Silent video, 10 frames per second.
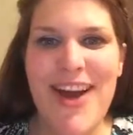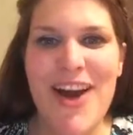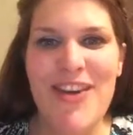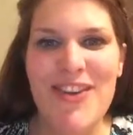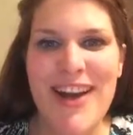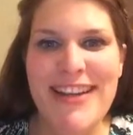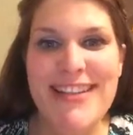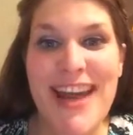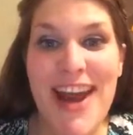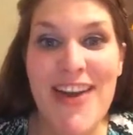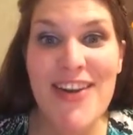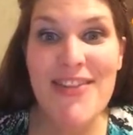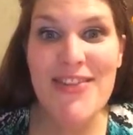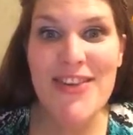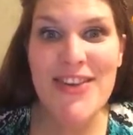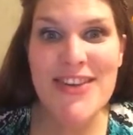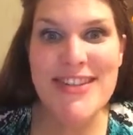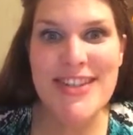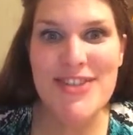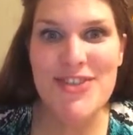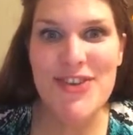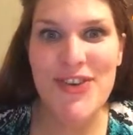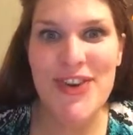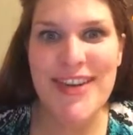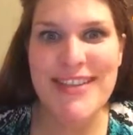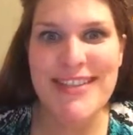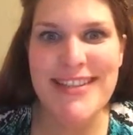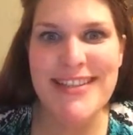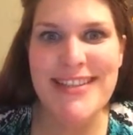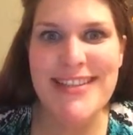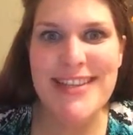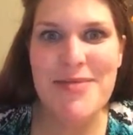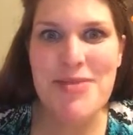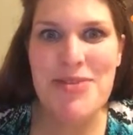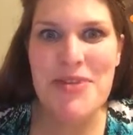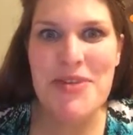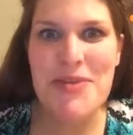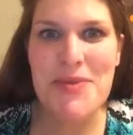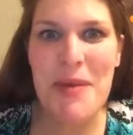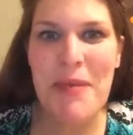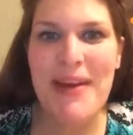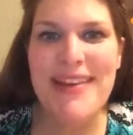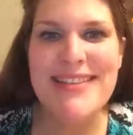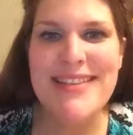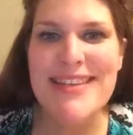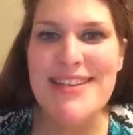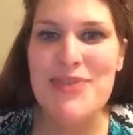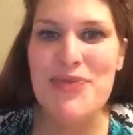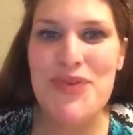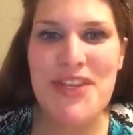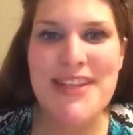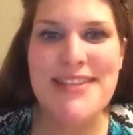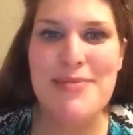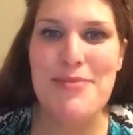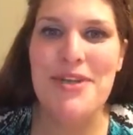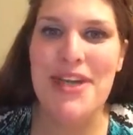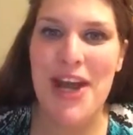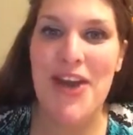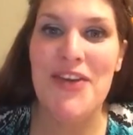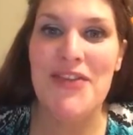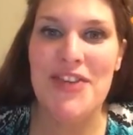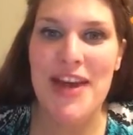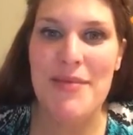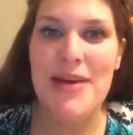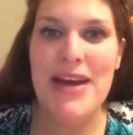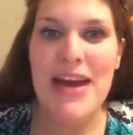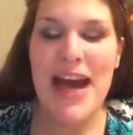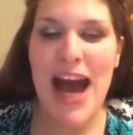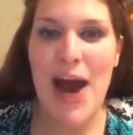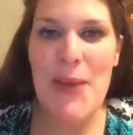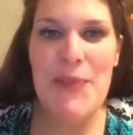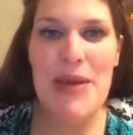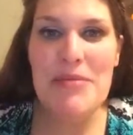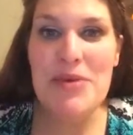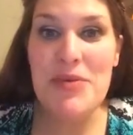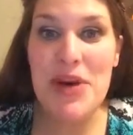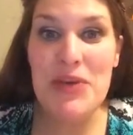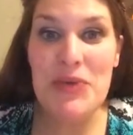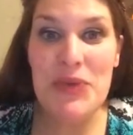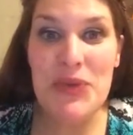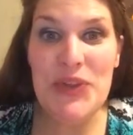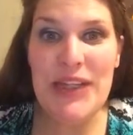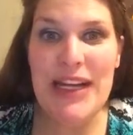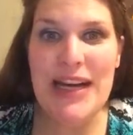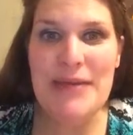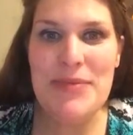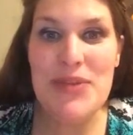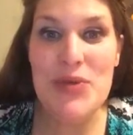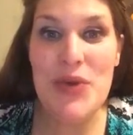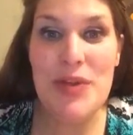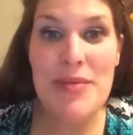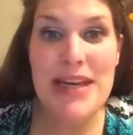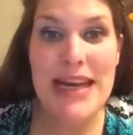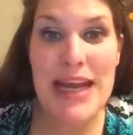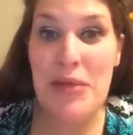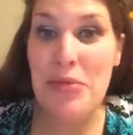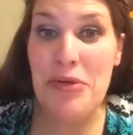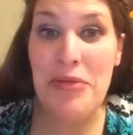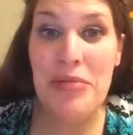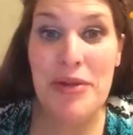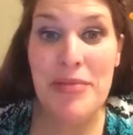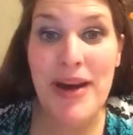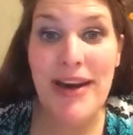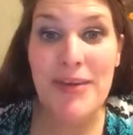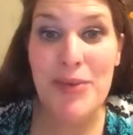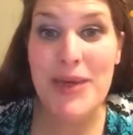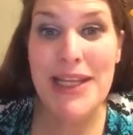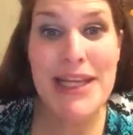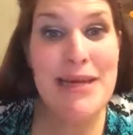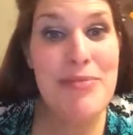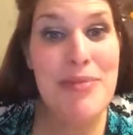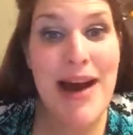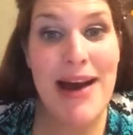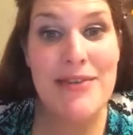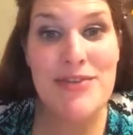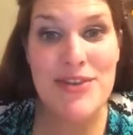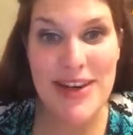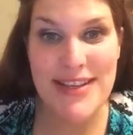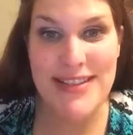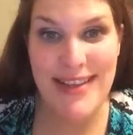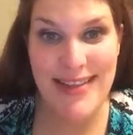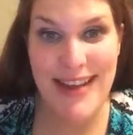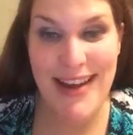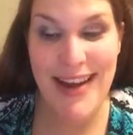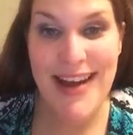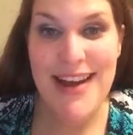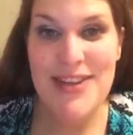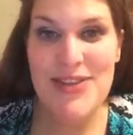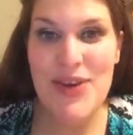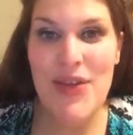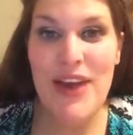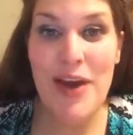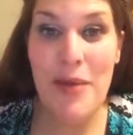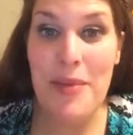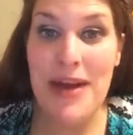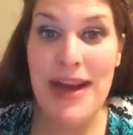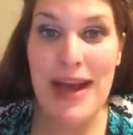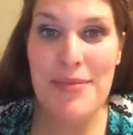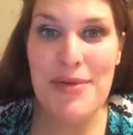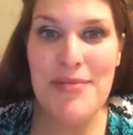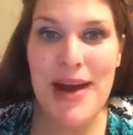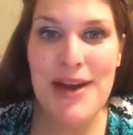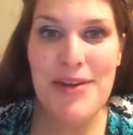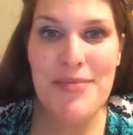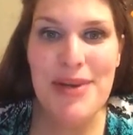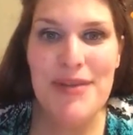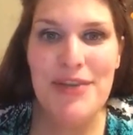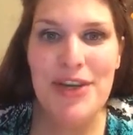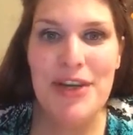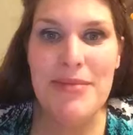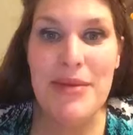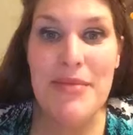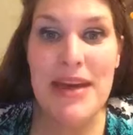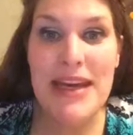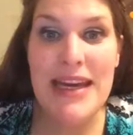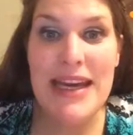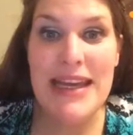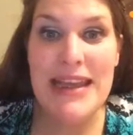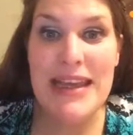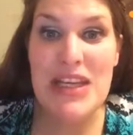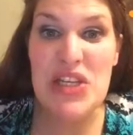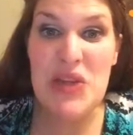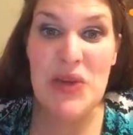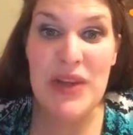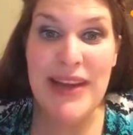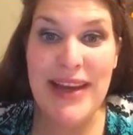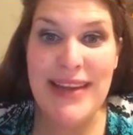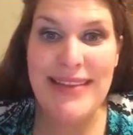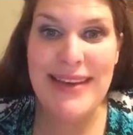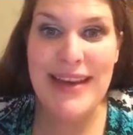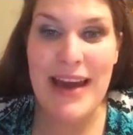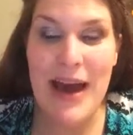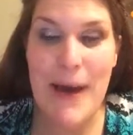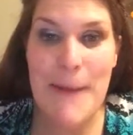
All right, caring for your essential oils. This is going to be short and sweet because it is really simple to care for them. Number one rule, store them in an amber or blue bottle. We want to keep them out of direct sunlight. So they come in an amber bottle, but if you're going to be making anything, diluting anything,